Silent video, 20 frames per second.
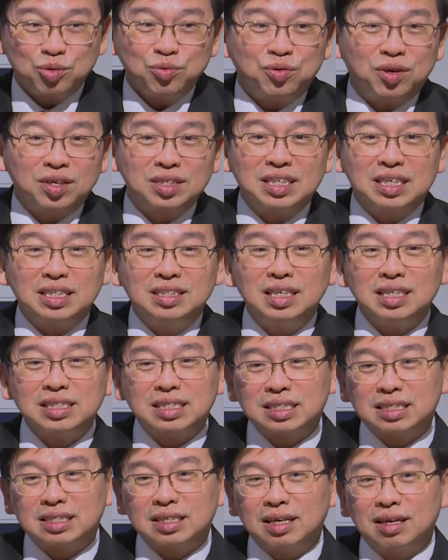for the
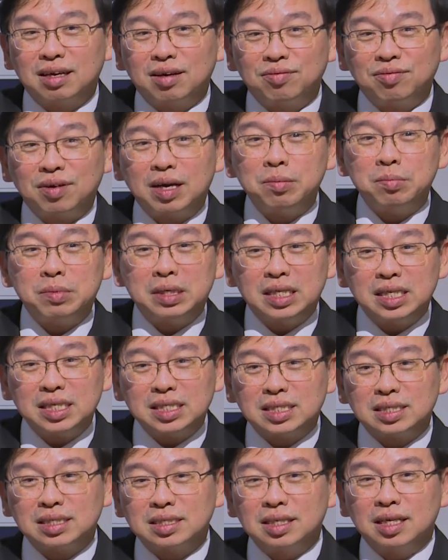next 5
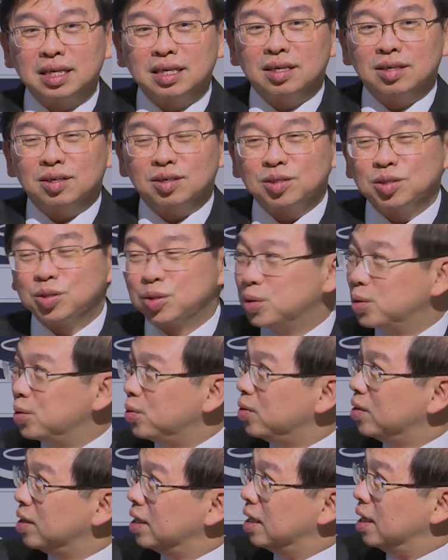minutes or
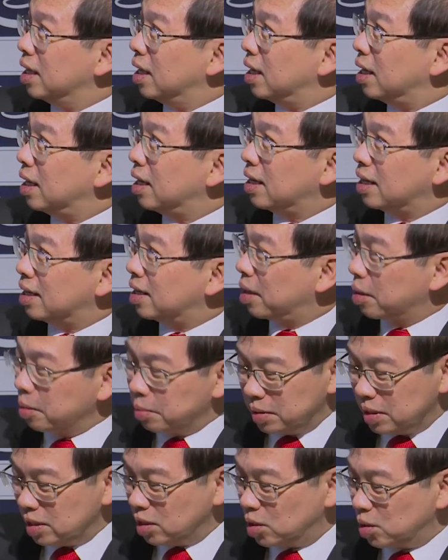so, allow
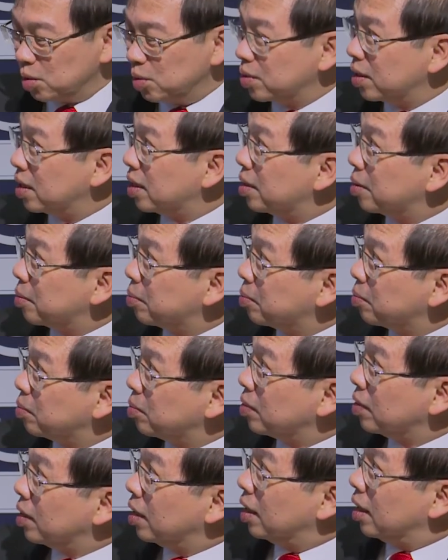me to
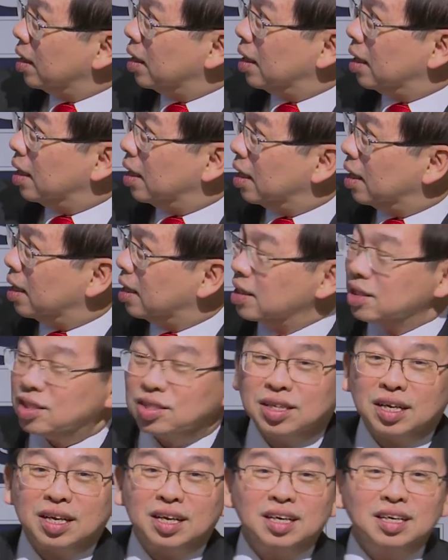
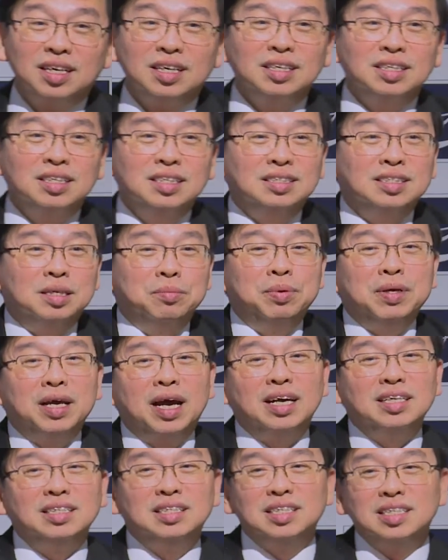share the big
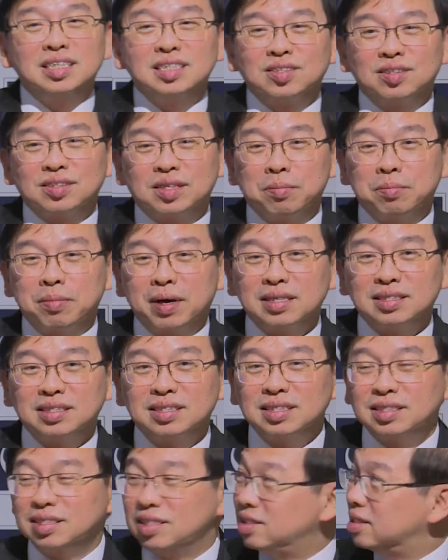ideas of the
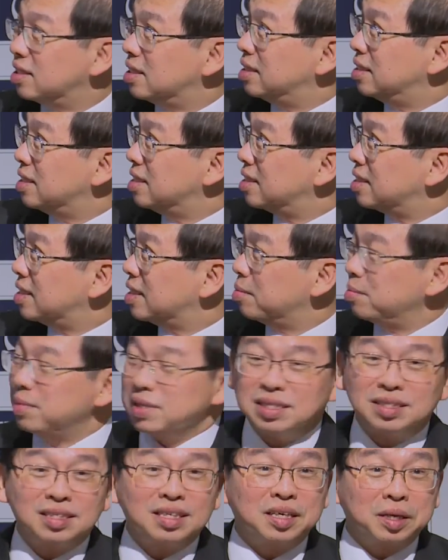master teacher system
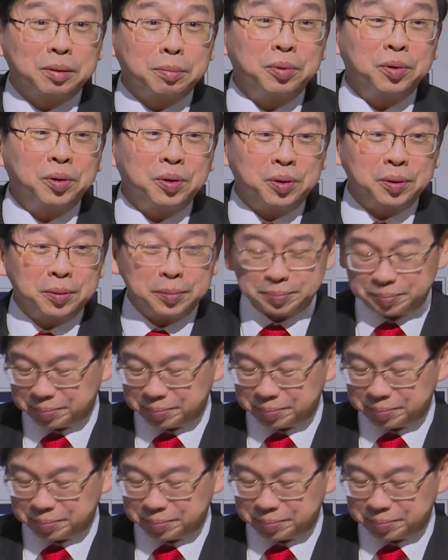in Singapore.